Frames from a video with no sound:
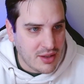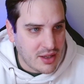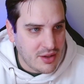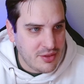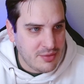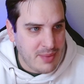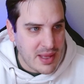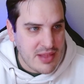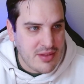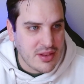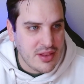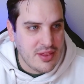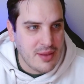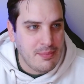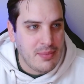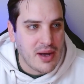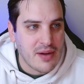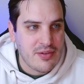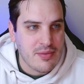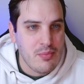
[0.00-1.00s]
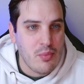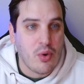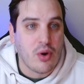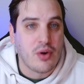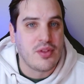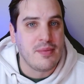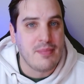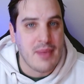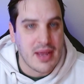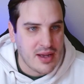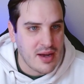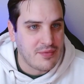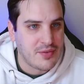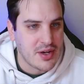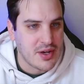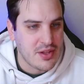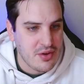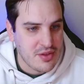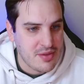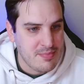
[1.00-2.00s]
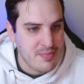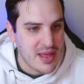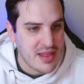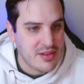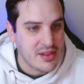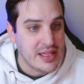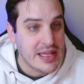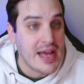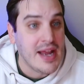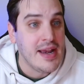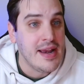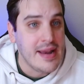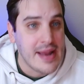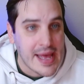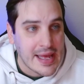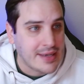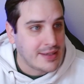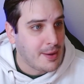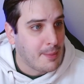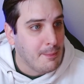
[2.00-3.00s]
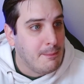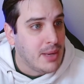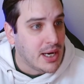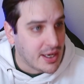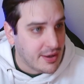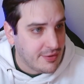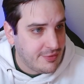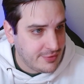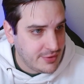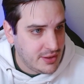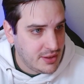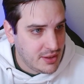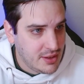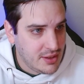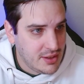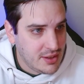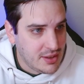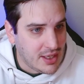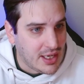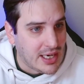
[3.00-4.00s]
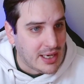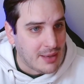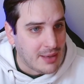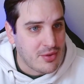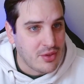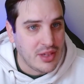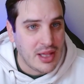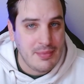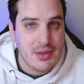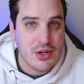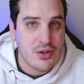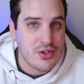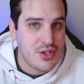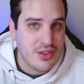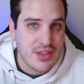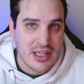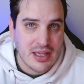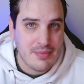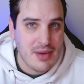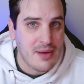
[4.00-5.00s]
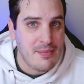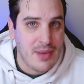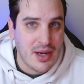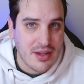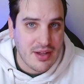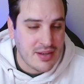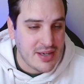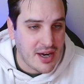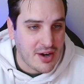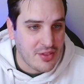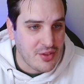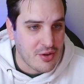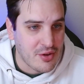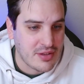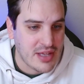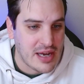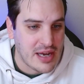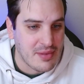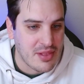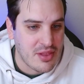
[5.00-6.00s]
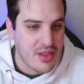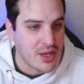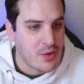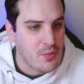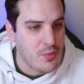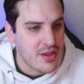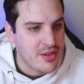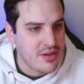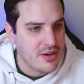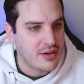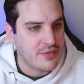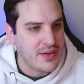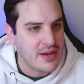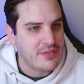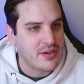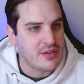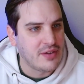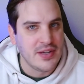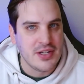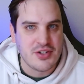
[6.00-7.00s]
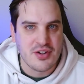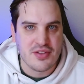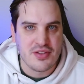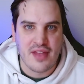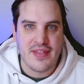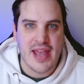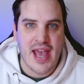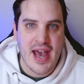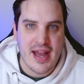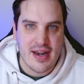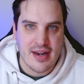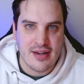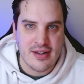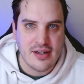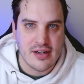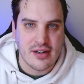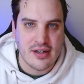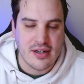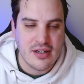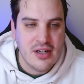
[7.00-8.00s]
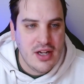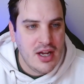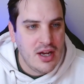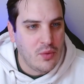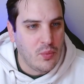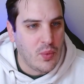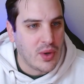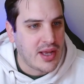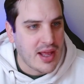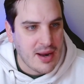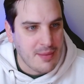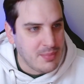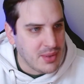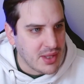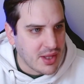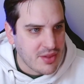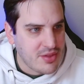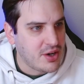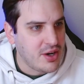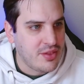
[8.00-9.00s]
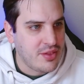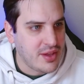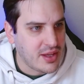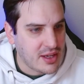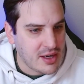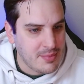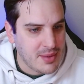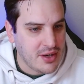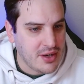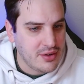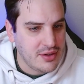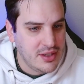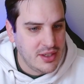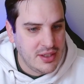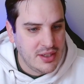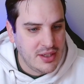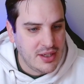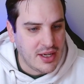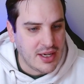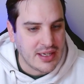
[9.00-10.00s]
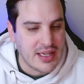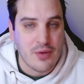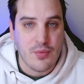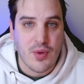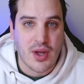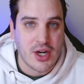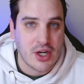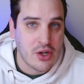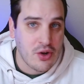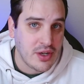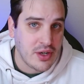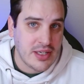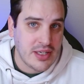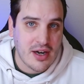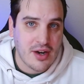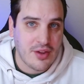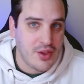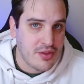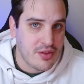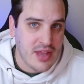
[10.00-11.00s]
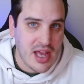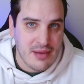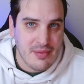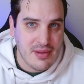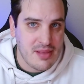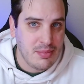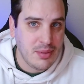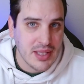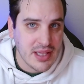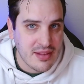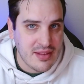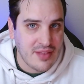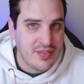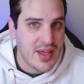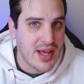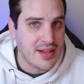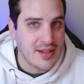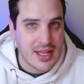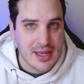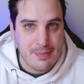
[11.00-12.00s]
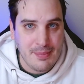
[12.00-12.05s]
basically the buffs more than make up for it. So it's basically a net buff. So let me know what you think about monks down in those comments. Like, what is your favorite feature that they added here? What kind of builds are you thinking about? Again, while you're going down to those comments, please hit that like